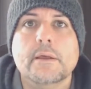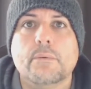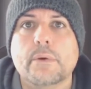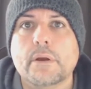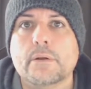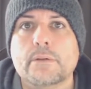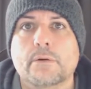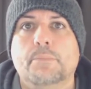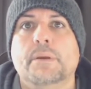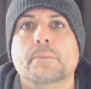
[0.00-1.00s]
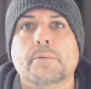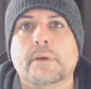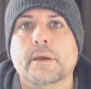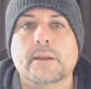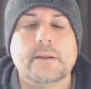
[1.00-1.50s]
We all know people
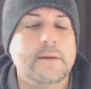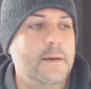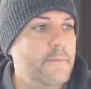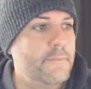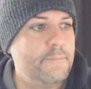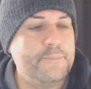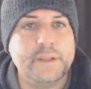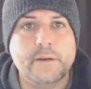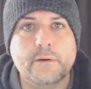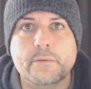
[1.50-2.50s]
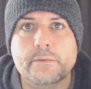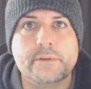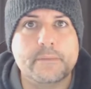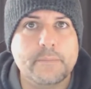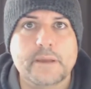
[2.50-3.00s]
ahead have, you know,
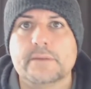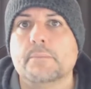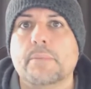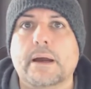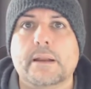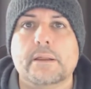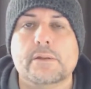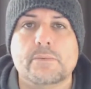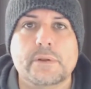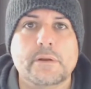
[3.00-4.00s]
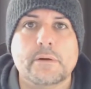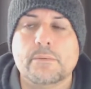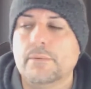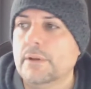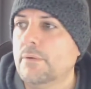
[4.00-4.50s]
these amazing bodies. We
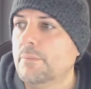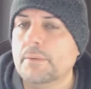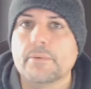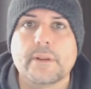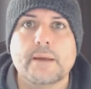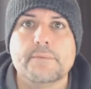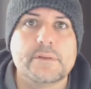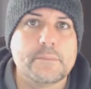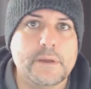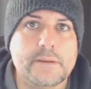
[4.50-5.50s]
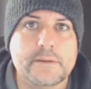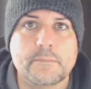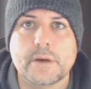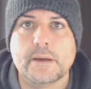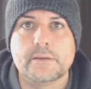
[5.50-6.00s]
know people that have these amazing
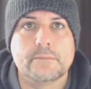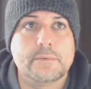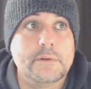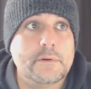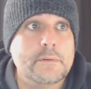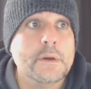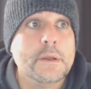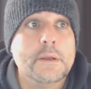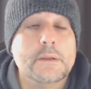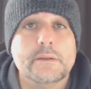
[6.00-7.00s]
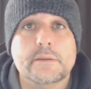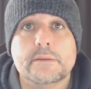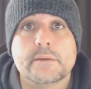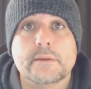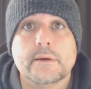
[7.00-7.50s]
minds, and we know
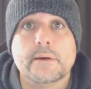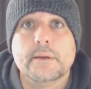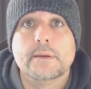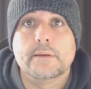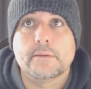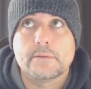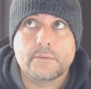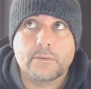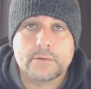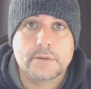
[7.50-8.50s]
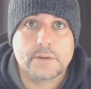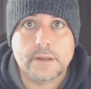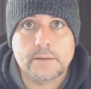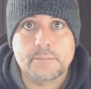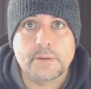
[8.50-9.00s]
these so-called
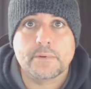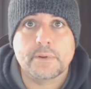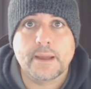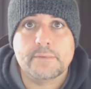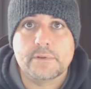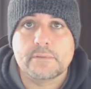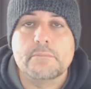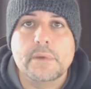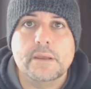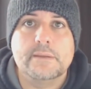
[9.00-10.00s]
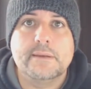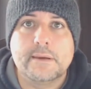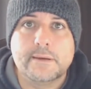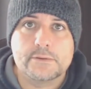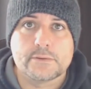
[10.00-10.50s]
enlightened people have these amazing
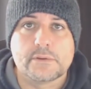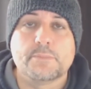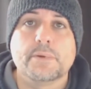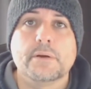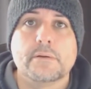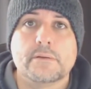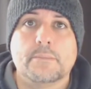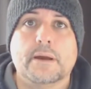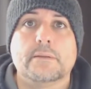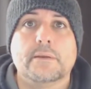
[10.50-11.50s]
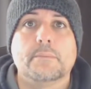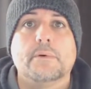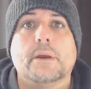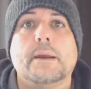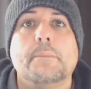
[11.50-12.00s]
kindred spirits about them,
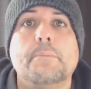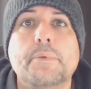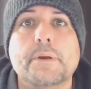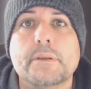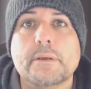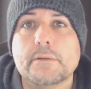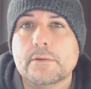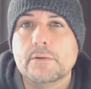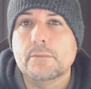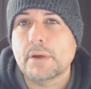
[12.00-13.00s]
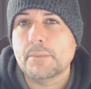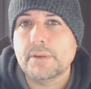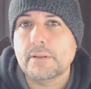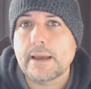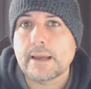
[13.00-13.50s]
okay? But the other two might be
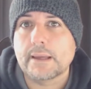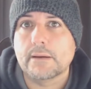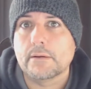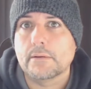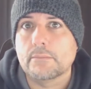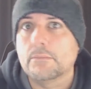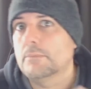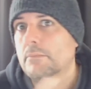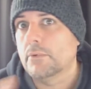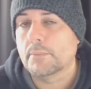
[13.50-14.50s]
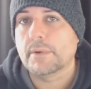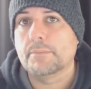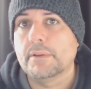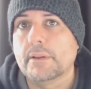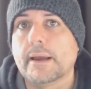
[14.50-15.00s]
lacking, or one more
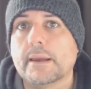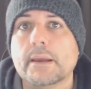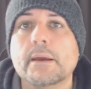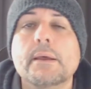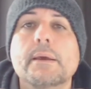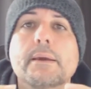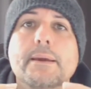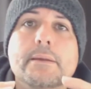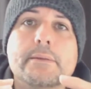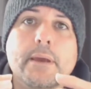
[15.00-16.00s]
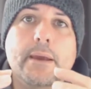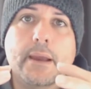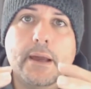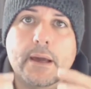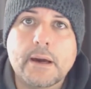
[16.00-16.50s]
might be lacking. It's
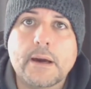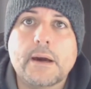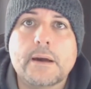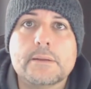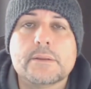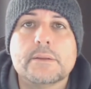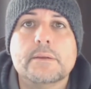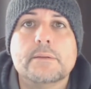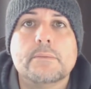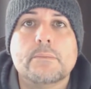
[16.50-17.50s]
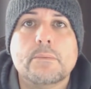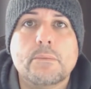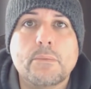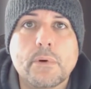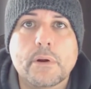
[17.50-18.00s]
a constant
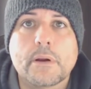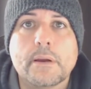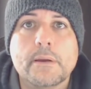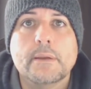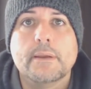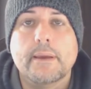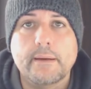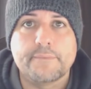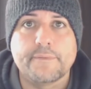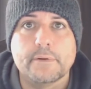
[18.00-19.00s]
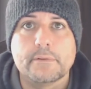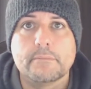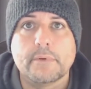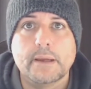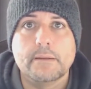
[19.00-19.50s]
work effort,
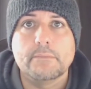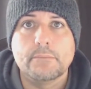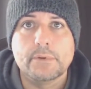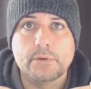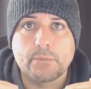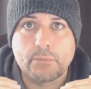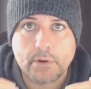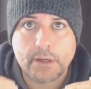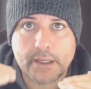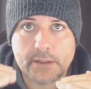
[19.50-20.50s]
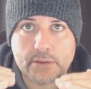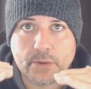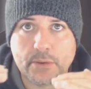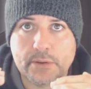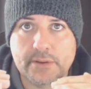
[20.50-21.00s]
right? When you're working
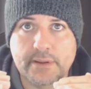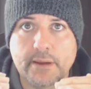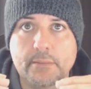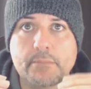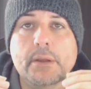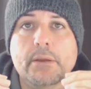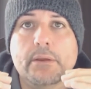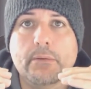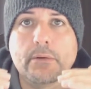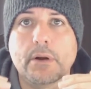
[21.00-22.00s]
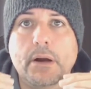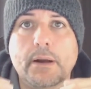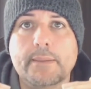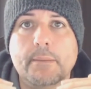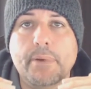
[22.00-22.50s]
towards them, you are
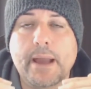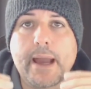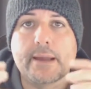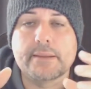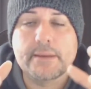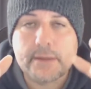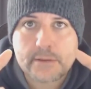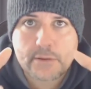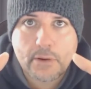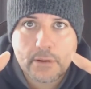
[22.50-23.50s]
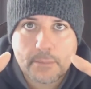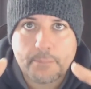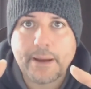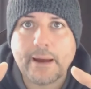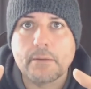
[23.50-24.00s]
on the path, and it's all
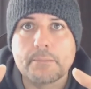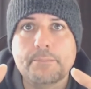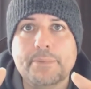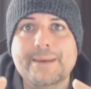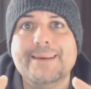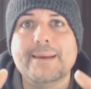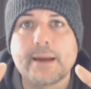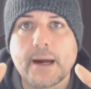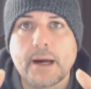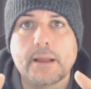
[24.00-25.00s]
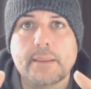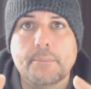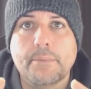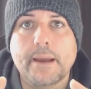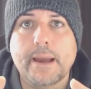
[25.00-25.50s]
about being on the
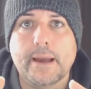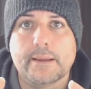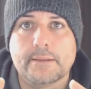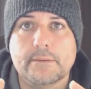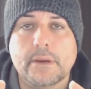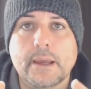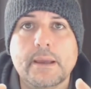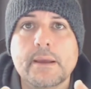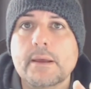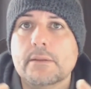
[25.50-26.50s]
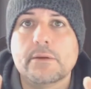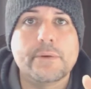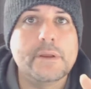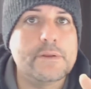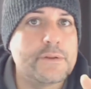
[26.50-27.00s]
path. Okay, there
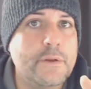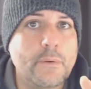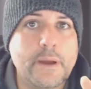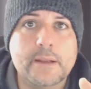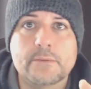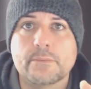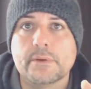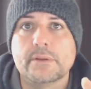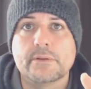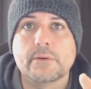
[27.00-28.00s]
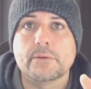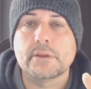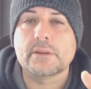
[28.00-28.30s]
is no end result.